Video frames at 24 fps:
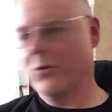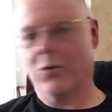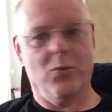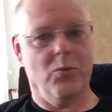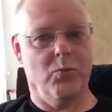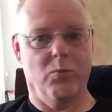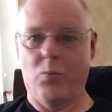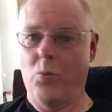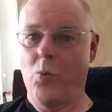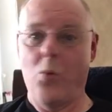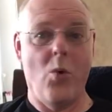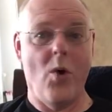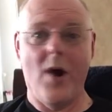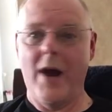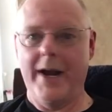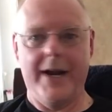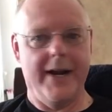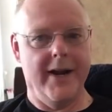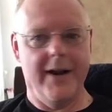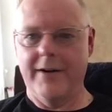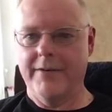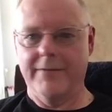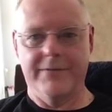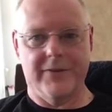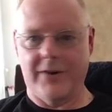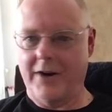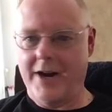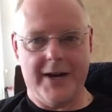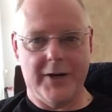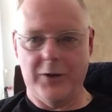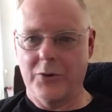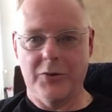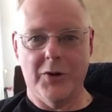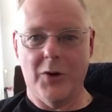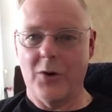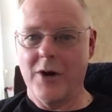or whatever. I
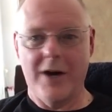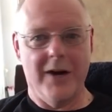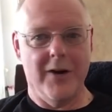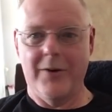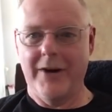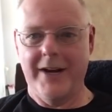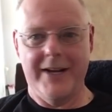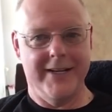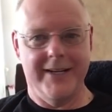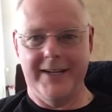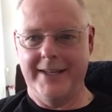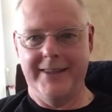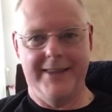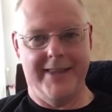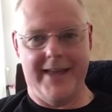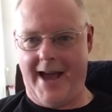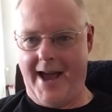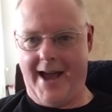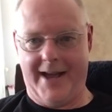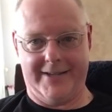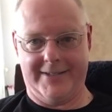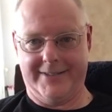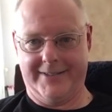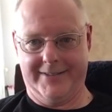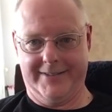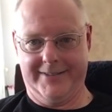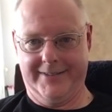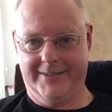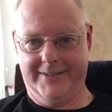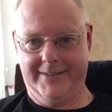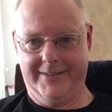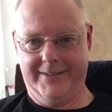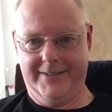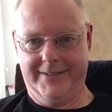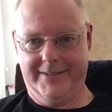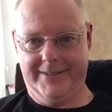don't know how I did that.
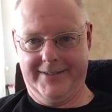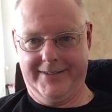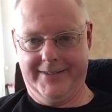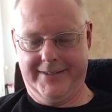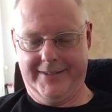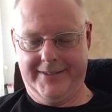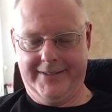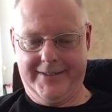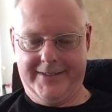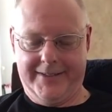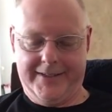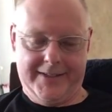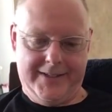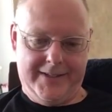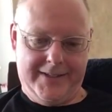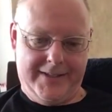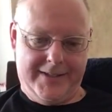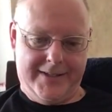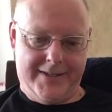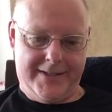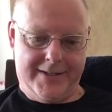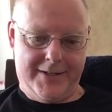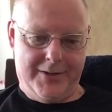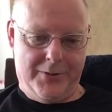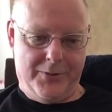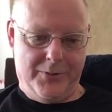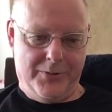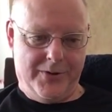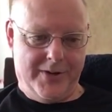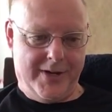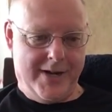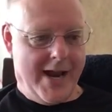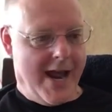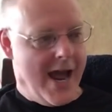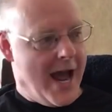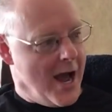So
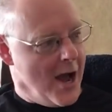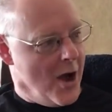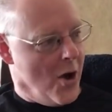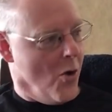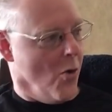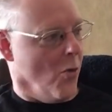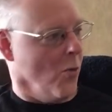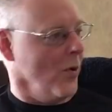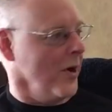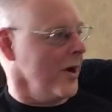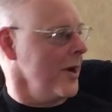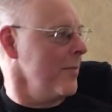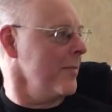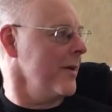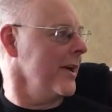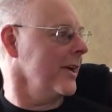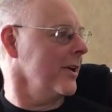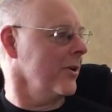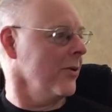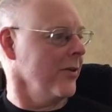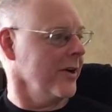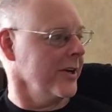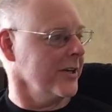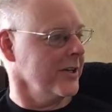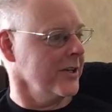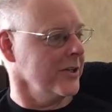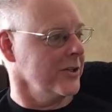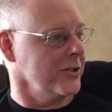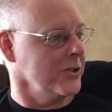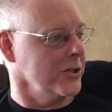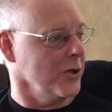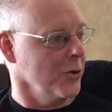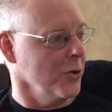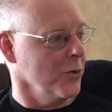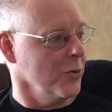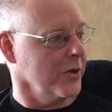now, what am I going to
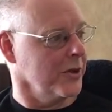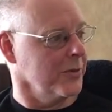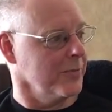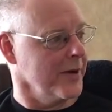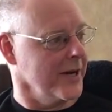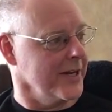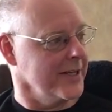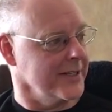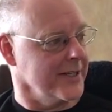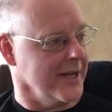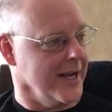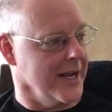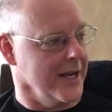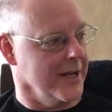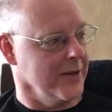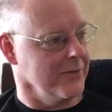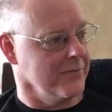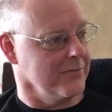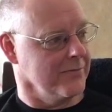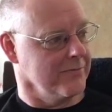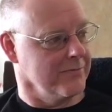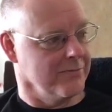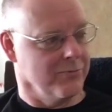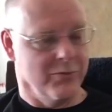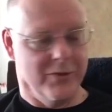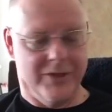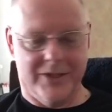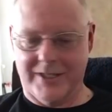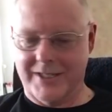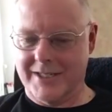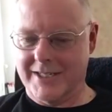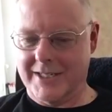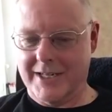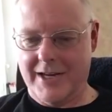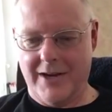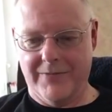do with my day with
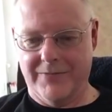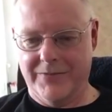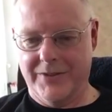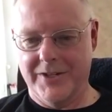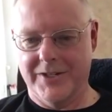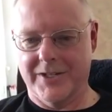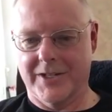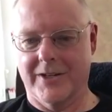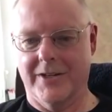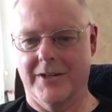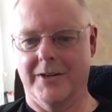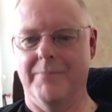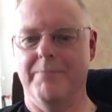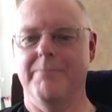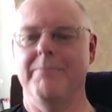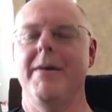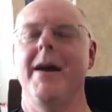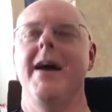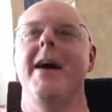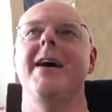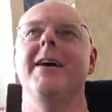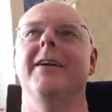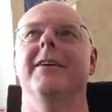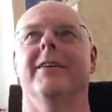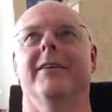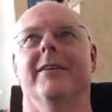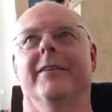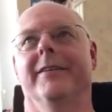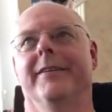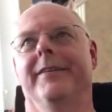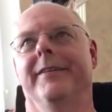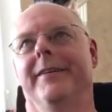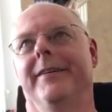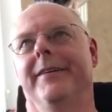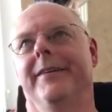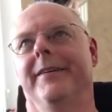stuff that's going to matter?
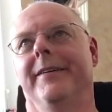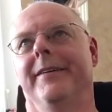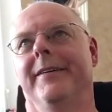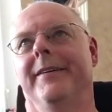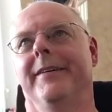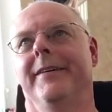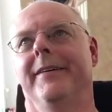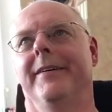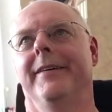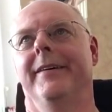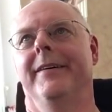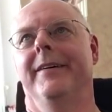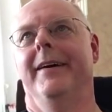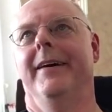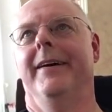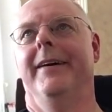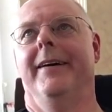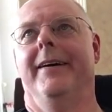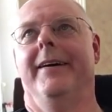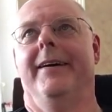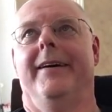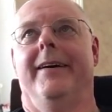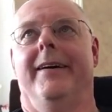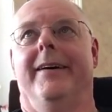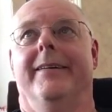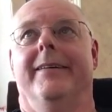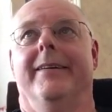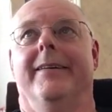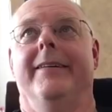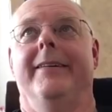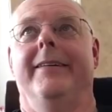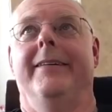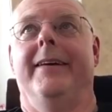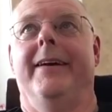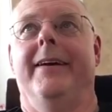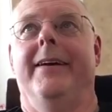I got
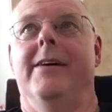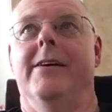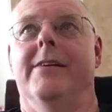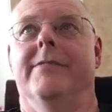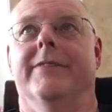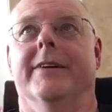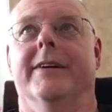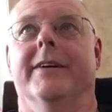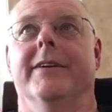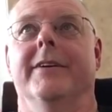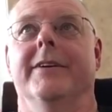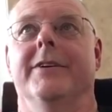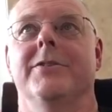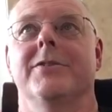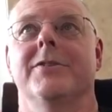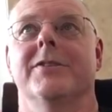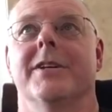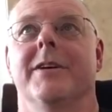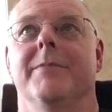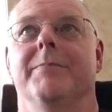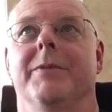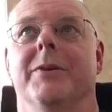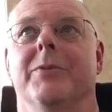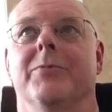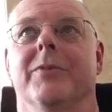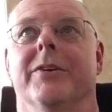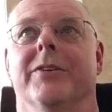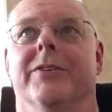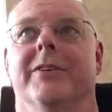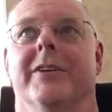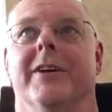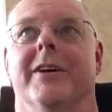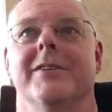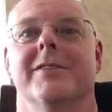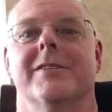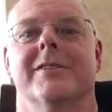a day off. I got to do something with
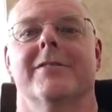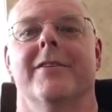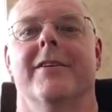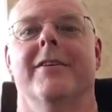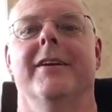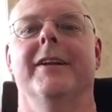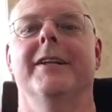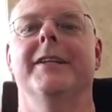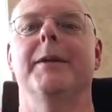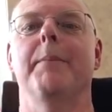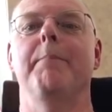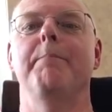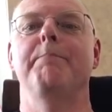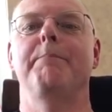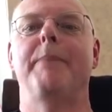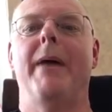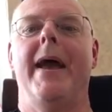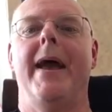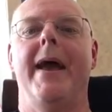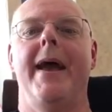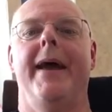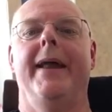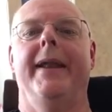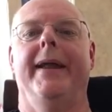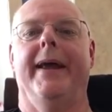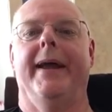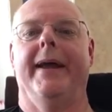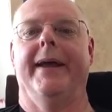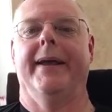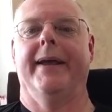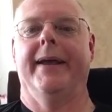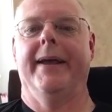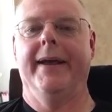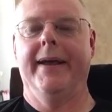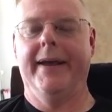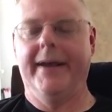it. I started to
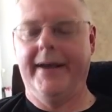panic.